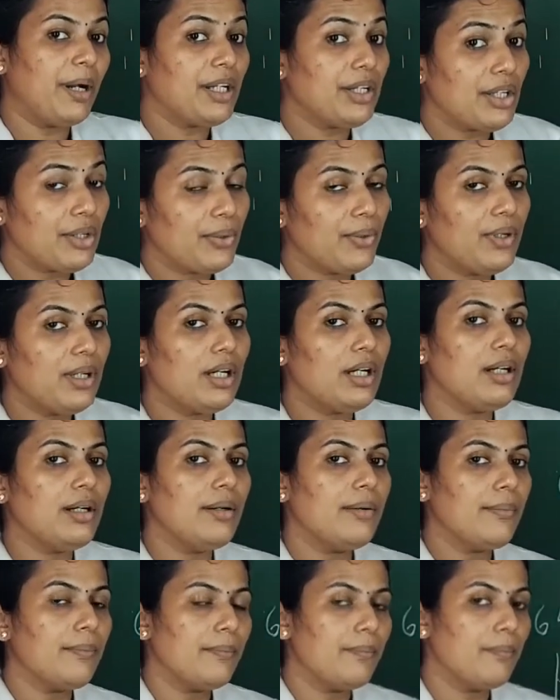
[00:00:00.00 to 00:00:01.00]

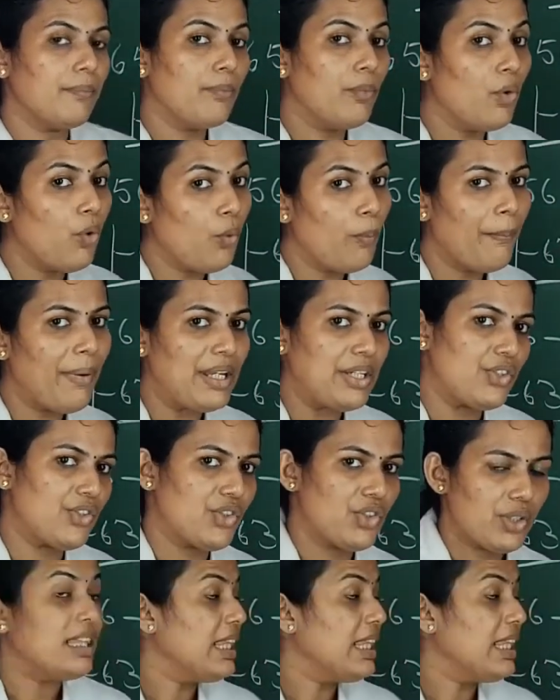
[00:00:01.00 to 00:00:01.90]
particular movement.